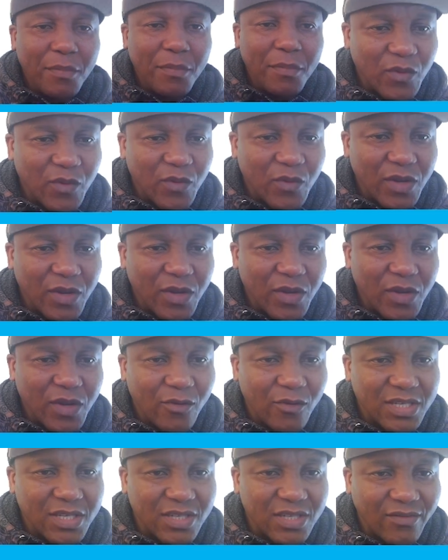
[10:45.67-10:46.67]
this, we have a
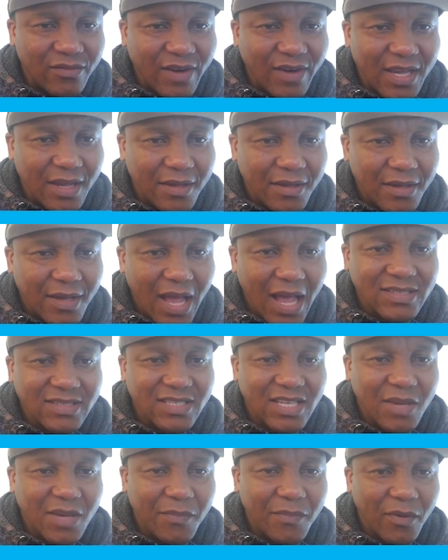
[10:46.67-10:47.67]
question right here.
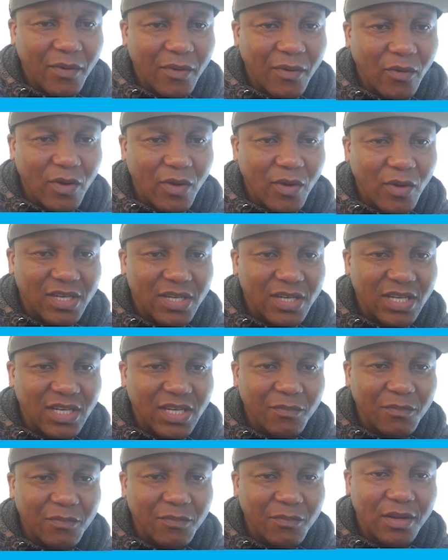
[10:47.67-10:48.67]
I'll skip the question, I'm
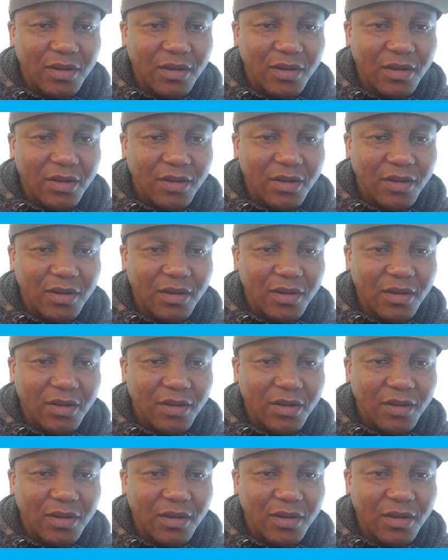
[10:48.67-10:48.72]
sorry.